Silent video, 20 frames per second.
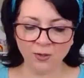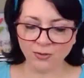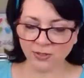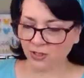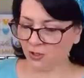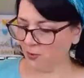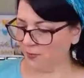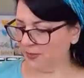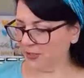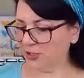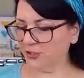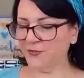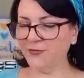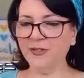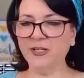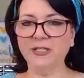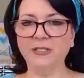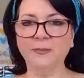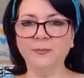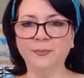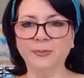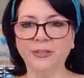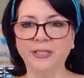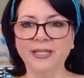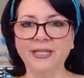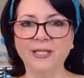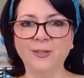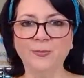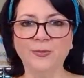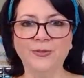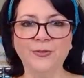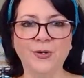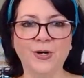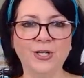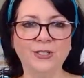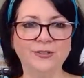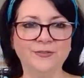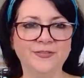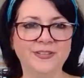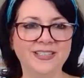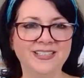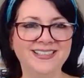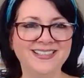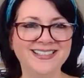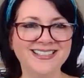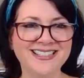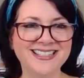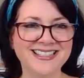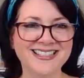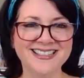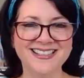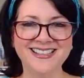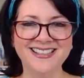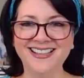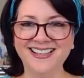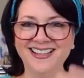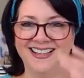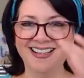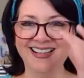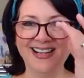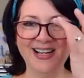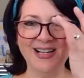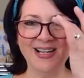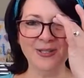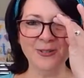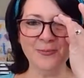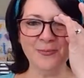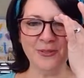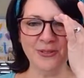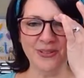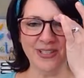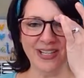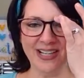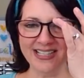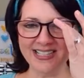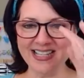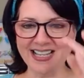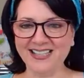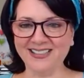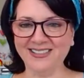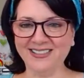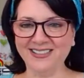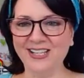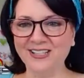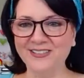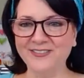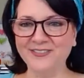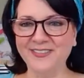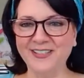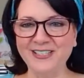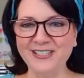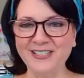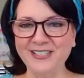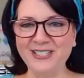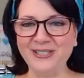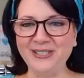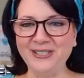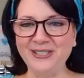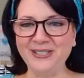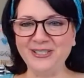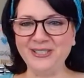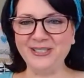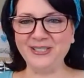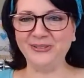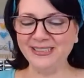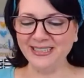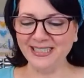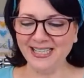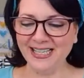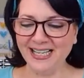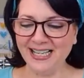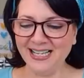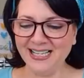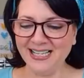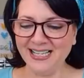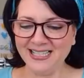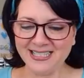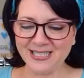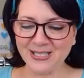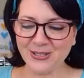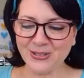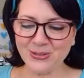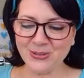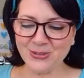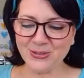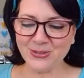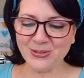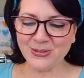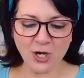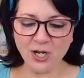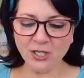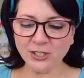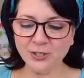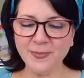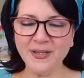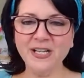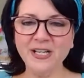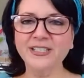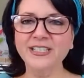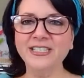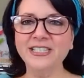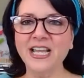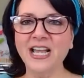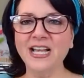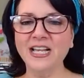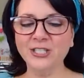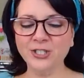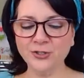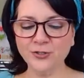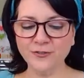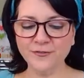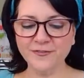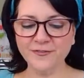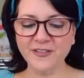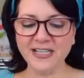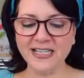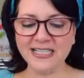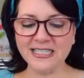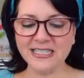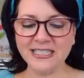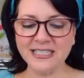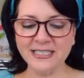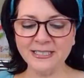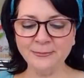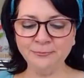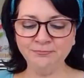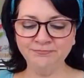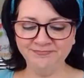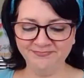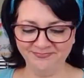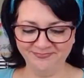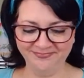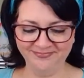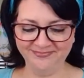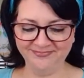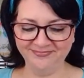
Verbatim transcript: Oh, so much fun playing with all of these. I hope you guys had a lot of fun too. So we talked about catastrophizing